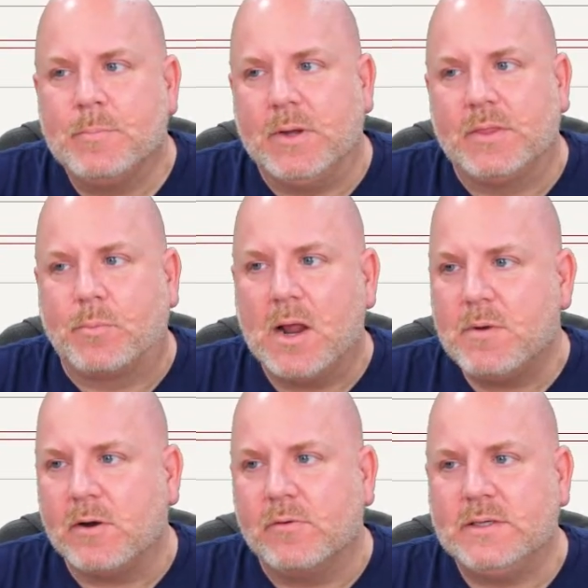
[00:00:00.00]
But the
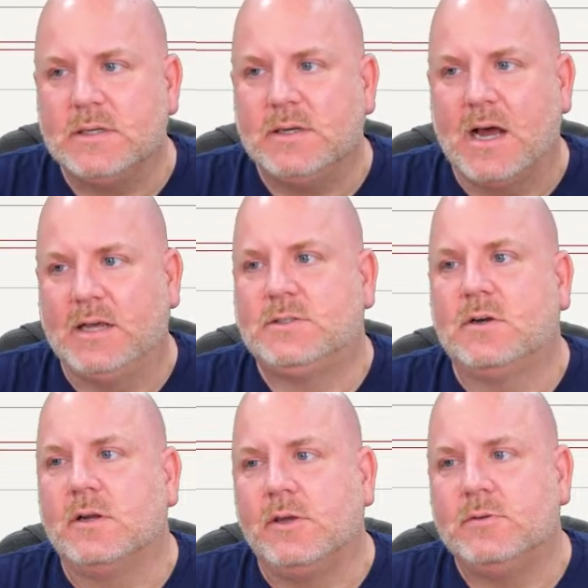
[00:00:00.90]
primary reason I
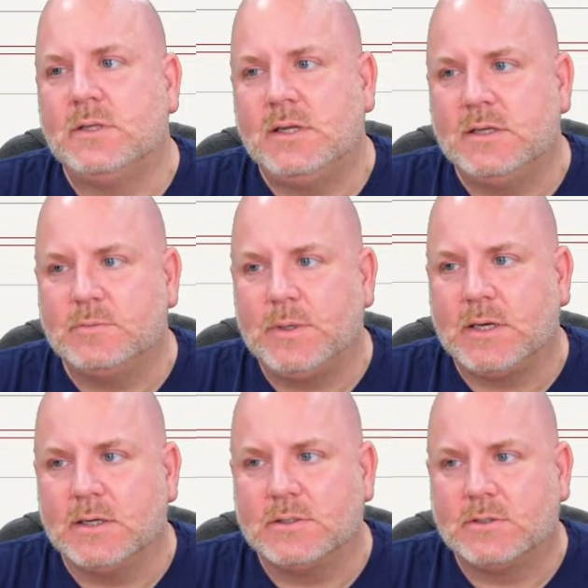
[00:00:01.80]
started using it is
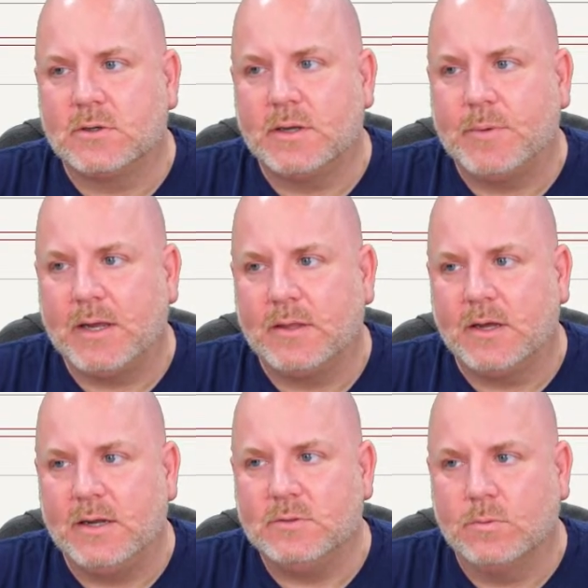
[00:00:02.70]
because
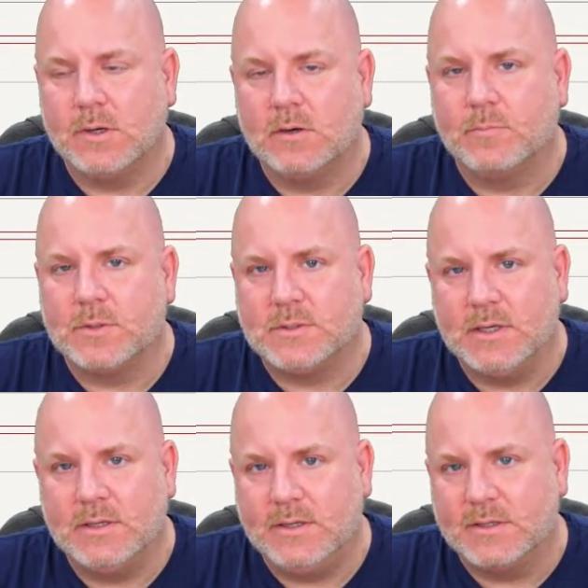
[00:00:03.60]
CircuitPython is
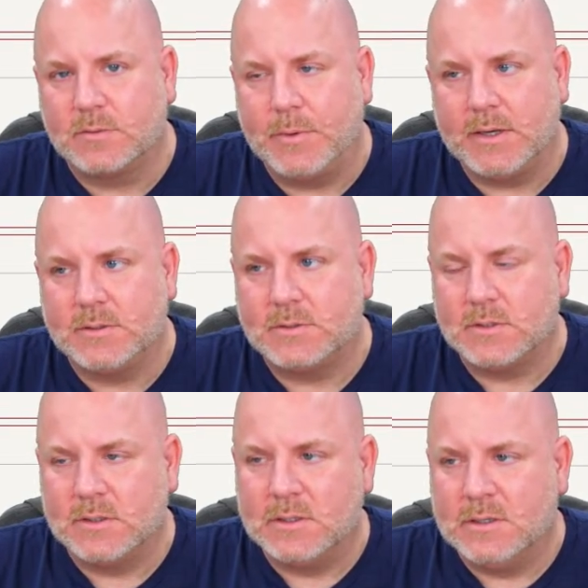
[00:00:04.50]
100%
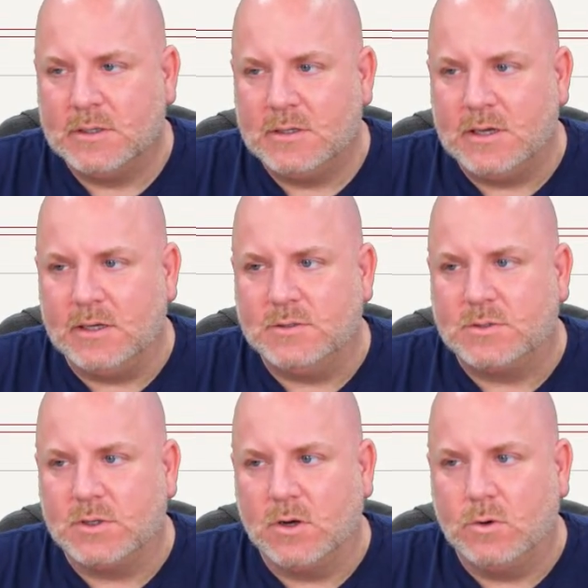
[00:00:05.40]
disk-based. And
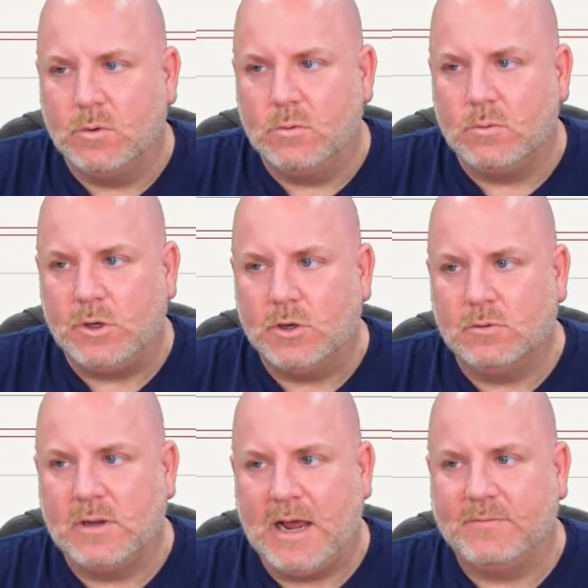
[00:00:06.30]
so you
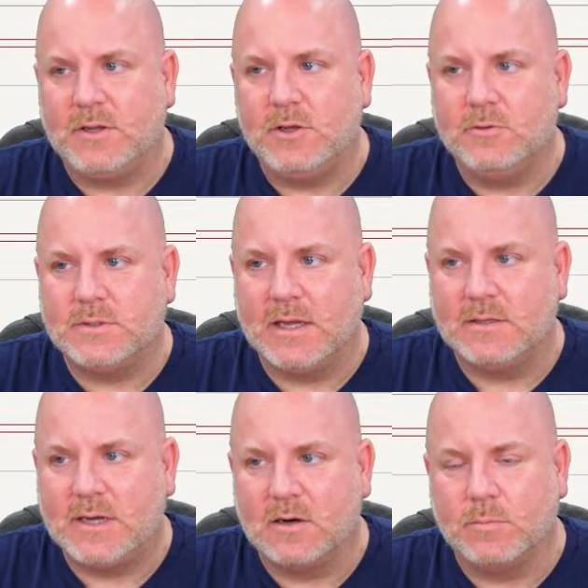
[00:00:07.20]
don't have to use
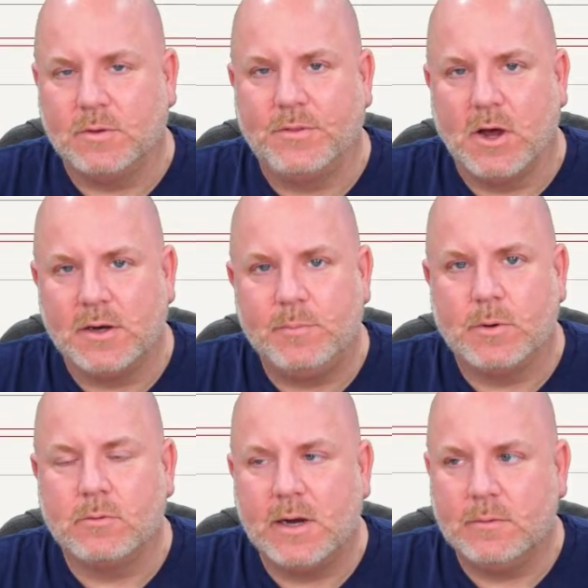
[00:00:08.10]
that terrible Thonny
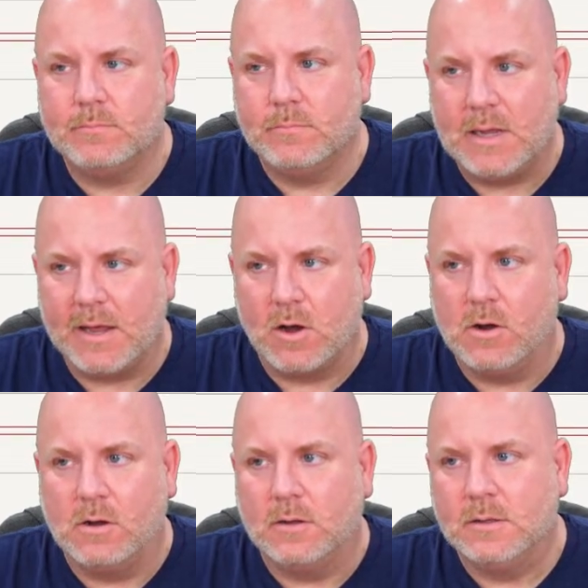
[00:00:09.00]
program at
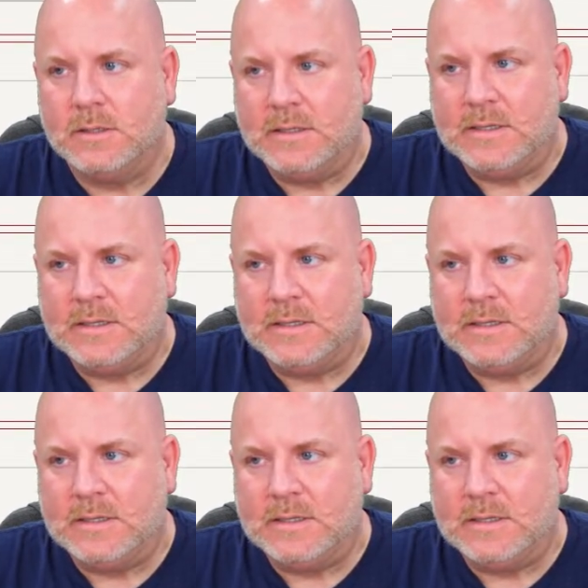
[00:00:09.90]
all.